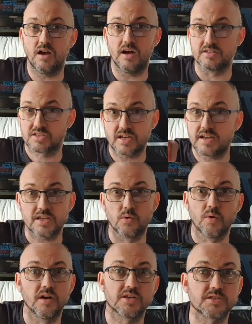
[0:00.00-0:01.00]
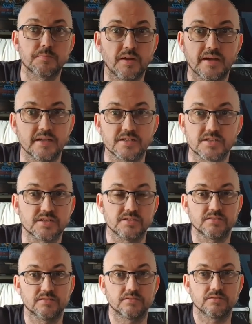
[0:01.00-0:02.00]
and take your worst players.
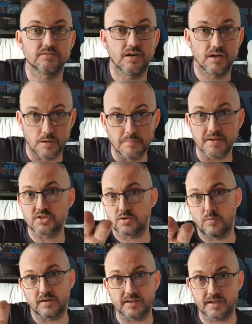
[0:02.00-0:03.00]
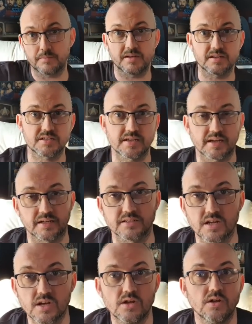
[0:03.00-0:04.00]
And I'll mention one of them in a second.
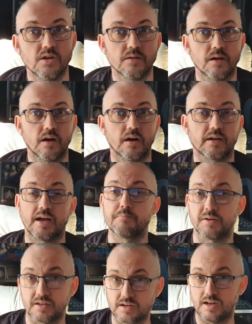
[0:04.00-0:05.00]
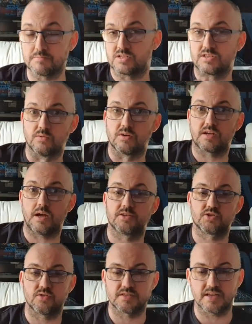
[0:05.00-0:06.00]
Okay, but the clubs are still going to come in and
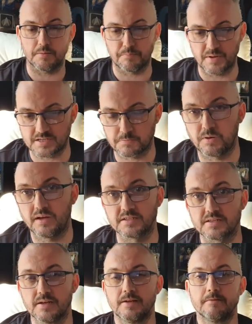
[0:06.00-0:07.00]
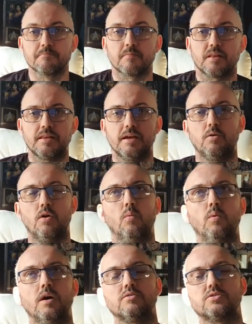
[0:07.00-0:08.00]
try and take your best players. Now,
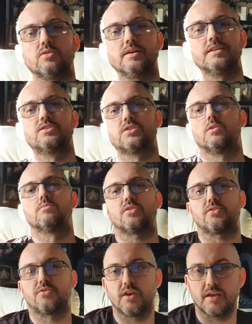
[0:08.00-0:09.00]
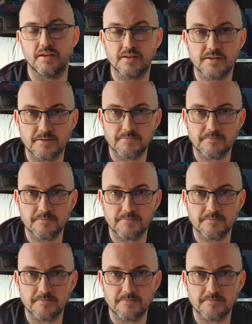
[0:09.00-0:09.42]
whilst I don't think,